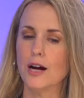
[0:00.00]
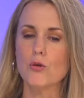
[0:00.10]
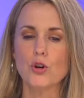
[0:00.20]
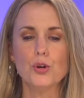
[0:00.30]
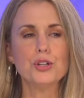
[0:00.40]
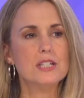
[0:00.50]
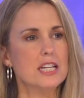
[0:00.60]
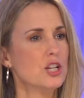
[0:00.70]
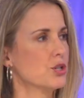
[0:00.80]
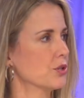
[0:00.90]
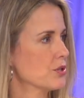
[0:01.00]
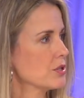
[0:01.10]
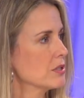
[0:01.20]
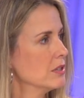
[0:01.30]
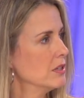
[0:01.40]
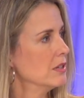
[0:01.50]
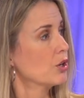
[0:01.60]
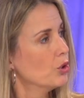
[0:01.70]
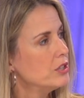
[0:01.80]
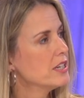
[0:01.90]
how good teachers
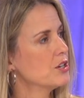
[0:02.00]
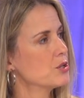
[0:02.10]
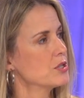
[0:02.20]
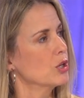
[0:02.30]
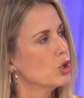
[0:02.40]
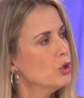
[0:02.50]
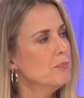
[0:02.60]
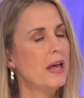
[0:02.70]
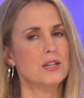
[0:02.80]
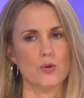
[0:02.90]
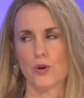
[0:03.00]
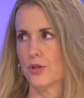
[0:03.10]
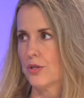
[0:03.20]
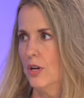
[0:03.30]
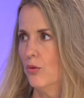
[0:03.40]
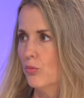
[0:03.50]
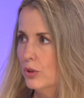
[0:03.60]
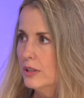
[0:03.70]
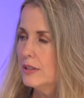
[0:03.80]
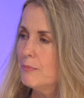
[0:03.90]
and good mentors
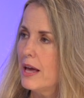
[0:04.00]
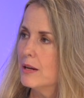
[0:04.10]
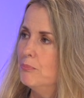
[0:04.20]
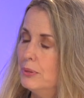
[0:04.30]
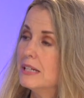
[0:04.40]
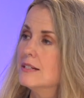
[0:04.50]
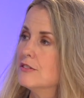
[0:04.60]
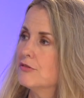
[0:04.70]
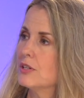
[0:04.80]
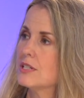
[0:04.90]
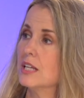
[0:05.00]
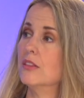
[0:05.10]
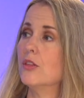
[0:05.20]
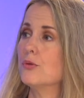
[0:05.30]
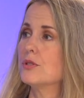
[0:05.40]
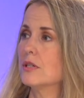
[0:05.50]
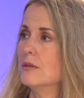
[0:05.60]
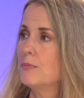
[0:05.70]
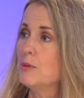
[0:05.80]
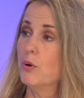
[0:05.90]
really made a big difference in those
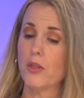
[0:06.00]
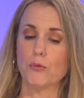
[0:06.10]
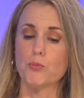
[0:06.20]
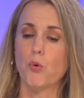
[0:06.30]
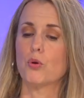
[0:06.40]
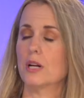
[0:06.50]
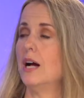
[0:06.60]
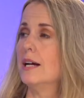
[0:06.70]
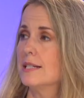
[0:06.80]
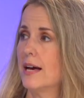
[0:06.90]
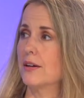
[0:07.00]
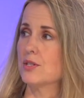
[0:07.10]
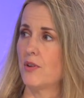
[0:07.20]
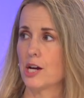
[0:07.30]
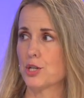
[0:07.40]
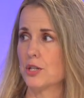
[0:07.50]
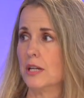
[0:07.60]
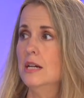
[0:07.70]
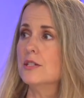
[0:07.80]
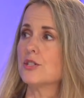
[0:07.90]
people that reported high satisfaction.
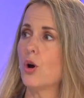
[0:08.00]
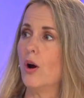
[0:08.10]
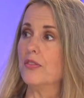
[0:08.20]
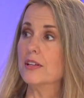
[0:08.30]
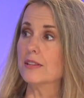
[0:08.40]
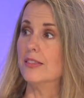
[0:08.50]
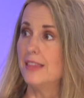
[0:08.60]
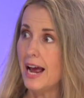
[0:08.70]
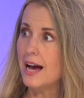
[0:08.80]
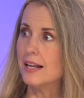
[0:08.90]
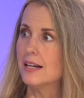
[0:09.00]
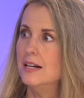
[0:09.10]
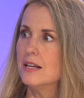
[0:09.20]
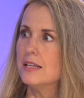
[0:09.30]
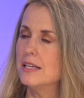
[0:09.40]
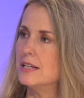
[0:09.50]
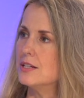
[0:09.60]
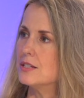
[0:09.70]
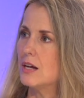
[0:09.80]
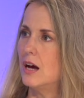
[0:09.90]
Mm-hmm. So I think that that
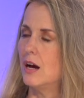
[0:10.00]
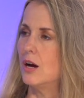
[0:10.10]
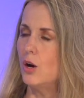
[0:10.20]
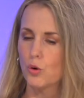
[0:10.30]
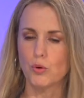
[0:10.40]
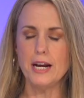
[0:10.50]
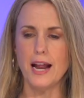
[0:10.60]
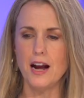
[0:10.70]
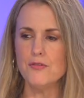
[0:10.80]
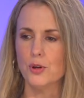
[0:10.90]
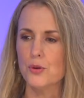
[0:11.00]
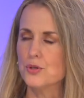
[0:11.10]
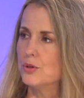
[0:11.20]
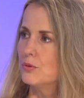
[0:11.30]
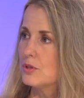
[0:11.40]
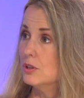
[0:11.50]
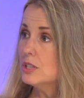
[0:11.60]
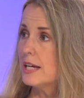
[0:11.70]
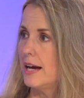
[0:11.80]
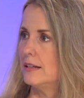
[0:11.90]
is a great avenue to
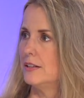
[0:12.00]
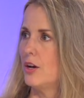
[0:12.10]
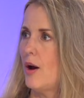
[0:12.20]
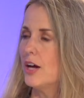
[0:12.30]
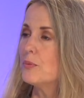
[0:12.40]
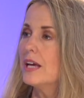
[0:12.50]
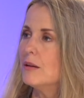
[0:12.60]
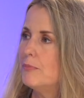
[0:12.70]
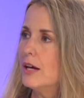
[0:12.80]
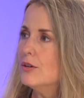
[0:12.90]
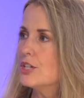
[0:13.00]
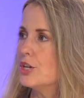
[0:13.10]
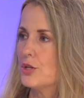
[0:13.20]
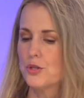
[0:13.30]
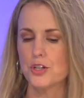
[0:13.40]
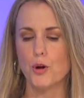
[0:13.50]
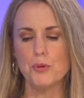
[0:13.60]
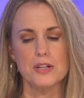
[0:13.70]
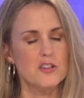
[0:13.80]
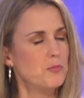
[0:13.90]
look at. You know, how do we get better teachers? You know,
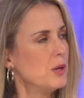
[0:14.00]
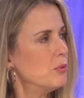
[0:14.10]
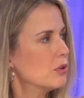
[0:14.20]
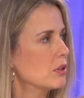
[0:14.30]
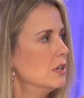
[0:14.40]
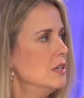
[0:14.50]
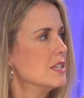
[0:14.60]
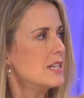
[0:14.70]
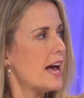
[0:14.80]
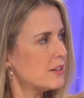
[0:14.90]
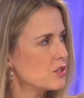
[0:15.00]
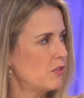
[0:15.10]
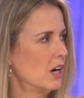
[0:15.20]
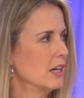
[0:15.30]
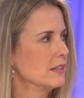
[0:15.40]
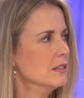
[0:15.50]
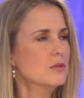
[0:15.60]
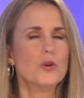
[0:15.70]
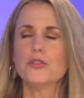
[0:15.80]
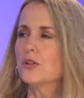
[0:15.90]
because if people are satisfied
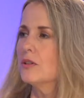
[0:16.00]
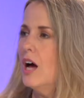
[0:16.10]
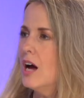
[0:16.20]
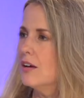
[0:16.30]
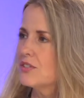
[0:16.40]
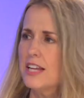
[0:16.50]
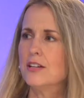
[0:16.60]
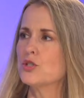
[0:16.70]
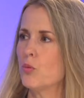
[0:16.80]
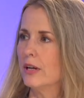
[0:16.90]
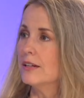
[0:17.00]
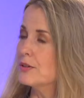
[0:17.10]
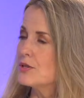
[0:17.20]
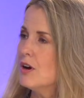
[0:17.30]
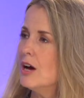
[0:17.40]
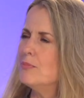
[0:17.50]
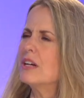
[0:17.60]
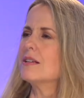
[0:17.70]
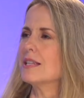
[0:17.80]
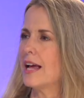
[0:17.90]
with their lives 10, 20 years on
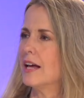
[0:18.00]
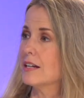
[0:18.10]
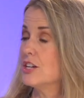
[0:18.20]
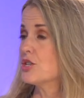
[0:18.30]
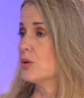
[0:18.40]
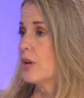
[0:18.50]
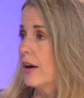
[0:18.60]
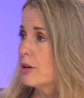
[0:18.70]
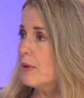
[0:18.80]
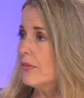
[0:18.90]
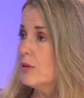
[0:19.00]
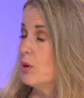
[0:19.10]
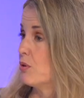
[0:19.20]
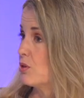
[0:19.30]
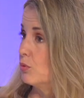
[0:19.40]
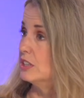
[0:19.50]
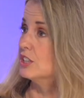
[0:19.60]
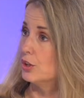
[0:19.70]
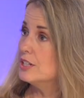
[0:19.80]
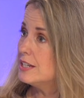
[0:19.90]
because they had a teacher who cared about them, who was a really
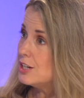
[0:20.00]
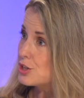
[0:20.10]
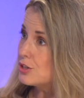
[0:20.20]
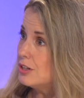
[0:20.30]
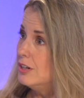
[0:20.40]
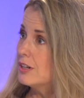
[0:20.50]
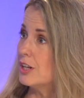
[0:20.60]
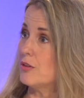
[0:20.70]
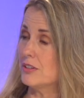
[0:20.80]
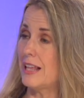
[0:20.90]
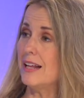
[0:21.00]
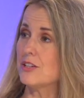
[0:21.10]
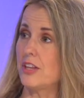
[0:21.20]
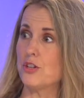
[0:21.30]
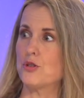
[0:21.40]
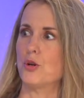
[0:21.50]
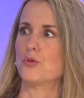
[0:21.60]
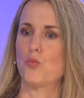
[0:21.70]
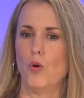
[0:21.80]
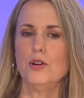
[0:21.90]
good teacher, you know, I think that
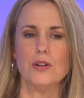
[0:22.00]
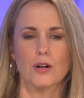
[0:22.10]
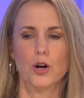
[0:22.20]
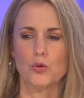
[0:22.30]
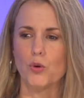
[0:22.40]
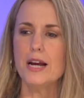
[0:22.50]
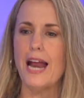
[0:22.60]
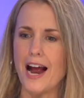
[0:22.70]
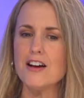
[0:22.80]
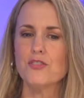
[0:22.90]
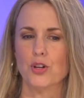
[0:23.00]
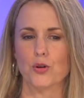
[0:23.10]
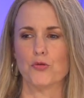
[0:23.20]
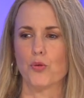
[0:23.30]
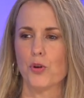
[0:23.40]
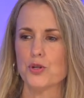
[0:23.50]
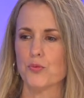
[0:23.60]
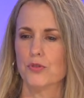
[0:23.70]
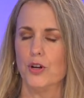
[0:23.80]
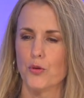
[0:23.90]
shows a great avenue for which,
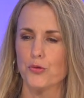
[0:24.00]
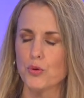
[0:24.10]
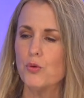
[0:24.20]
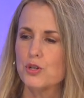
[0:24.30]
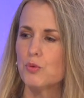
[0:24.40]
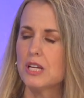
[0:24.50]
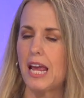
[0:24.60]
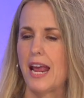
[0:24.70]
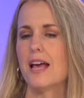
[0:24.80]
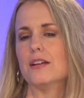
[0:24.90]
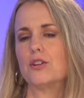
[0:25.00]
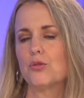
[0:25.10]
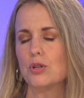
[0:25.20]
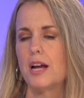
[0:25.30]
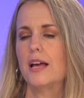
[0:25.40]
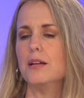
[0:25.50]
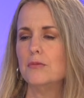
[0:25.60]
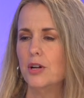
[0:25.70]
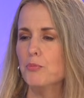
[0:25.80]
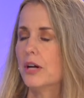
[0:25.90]
you know, through which we can create,
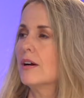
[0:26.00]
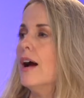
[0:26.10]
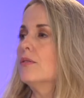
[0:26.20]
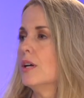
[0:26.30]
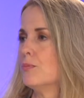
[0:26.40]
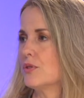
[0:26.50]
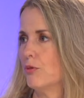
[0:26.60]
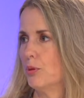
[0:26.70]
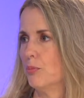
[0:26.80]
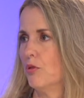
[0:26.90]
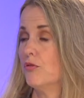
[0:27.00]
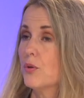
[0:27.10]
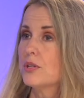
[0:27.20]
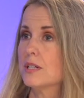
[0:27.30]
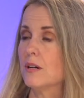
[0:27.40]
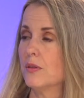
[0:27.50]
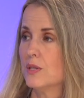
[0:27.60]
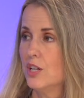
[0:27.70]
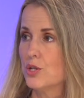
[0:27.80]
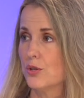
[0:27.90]
you know, better outcomes for people, focusing on the
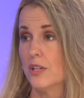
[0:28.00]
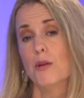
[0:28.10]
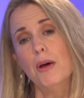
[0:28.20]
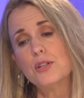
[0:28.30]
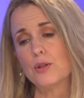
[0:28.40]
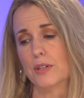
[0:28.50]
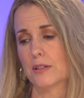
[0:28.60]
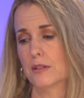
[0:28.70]
teachers and the mentoring.